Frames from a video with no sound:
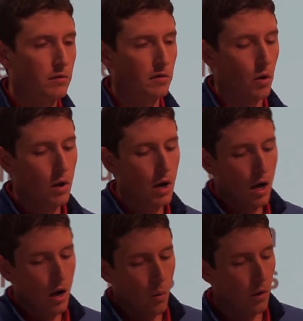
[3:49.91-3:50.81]
So
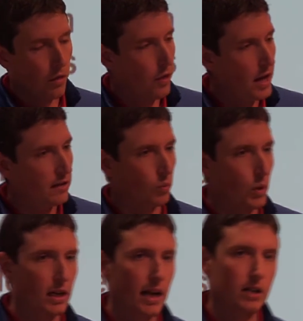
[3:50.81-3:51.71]
with this, we
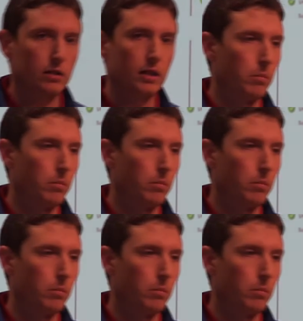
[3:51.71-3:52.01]
can actually,